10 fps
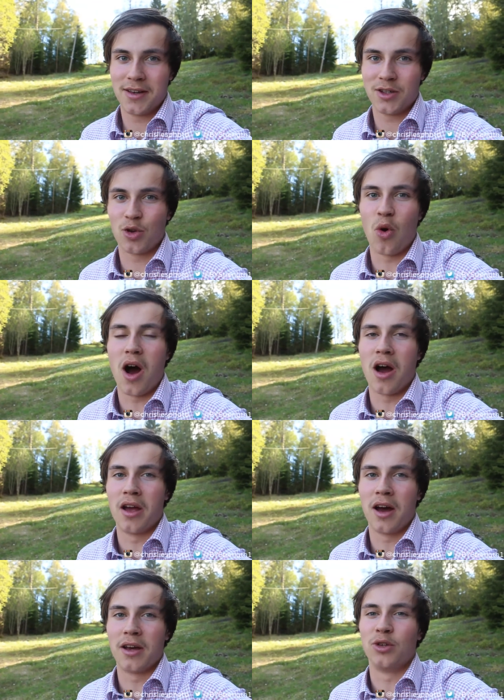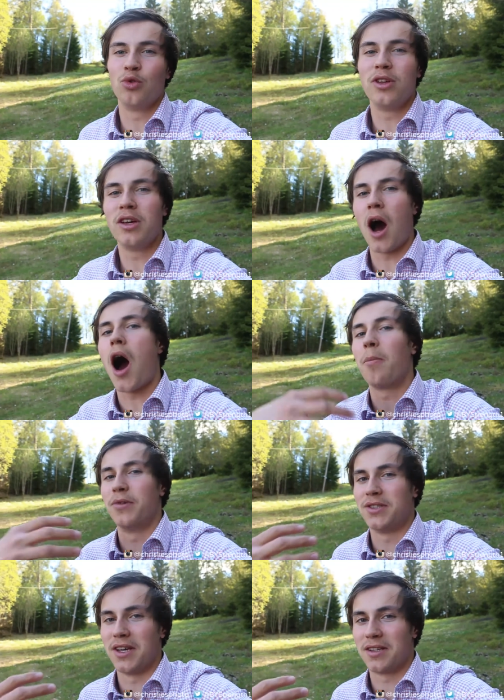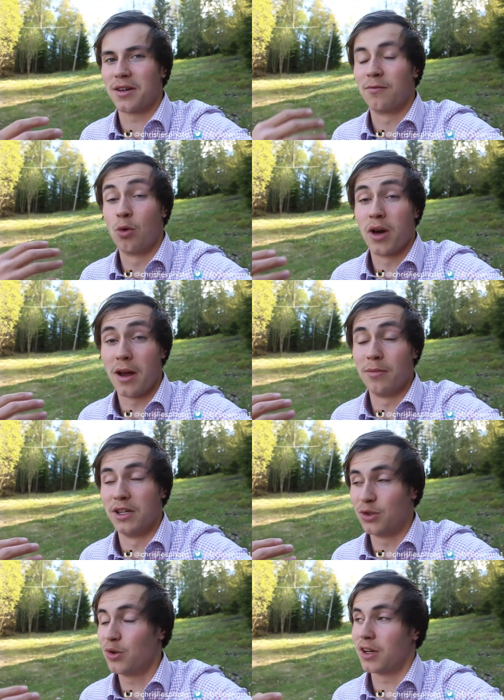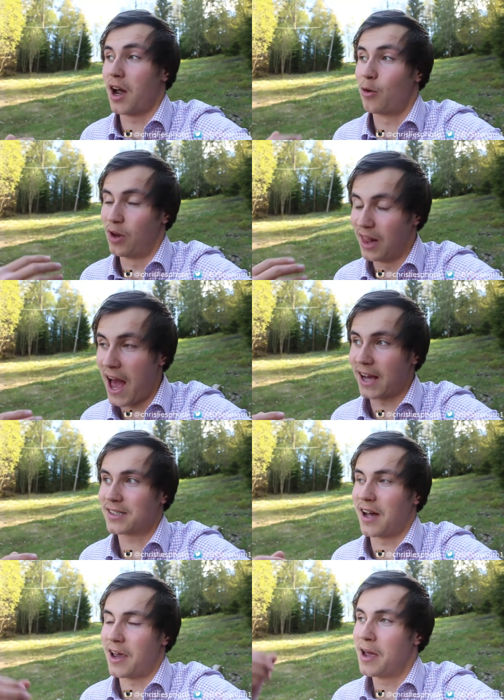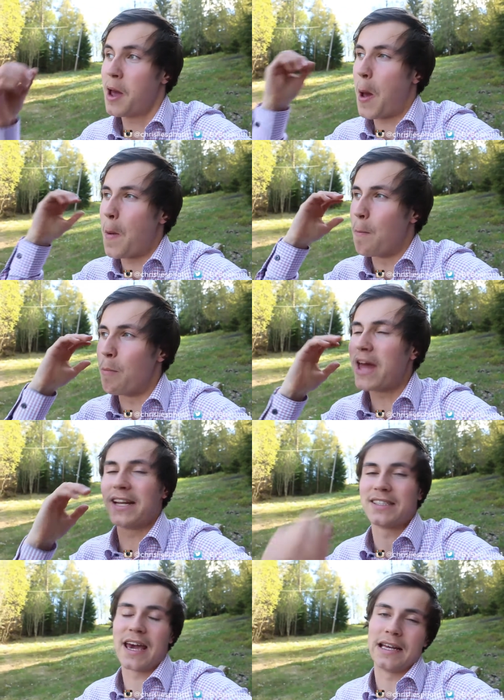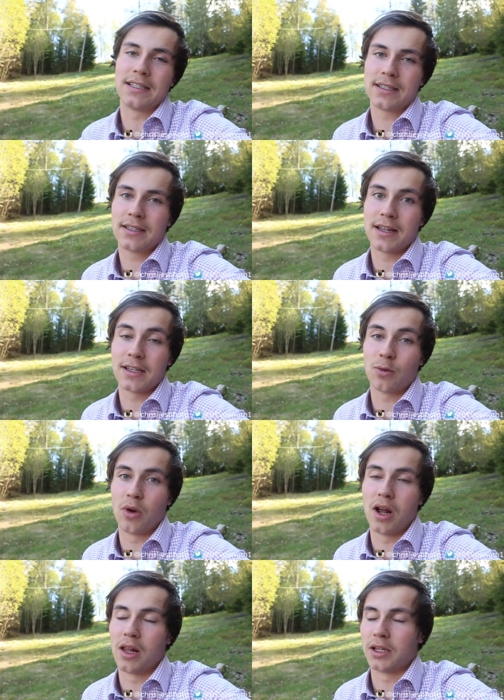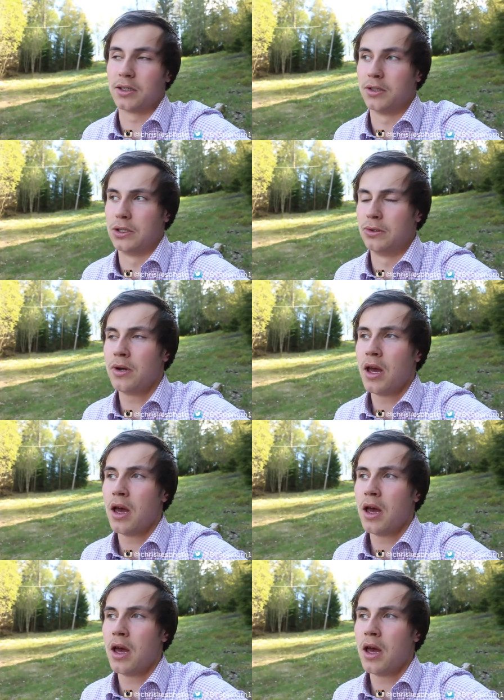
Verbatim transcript: So I I do the opposite of what I've been doing. I relax. I meditate. That's what I like to do.